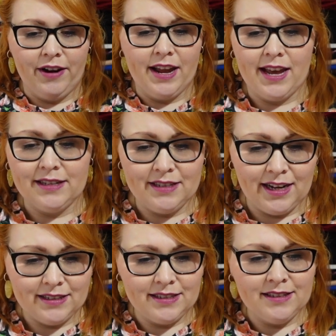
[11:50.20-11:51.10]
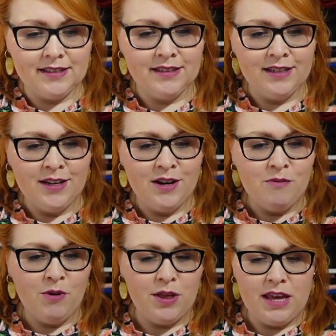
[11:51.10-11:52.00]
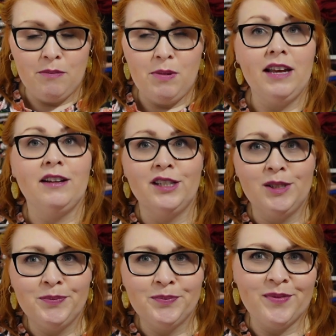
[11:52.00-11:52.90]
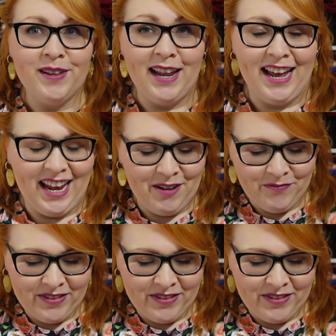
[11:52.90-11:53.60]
I guess that's where the appeal lay.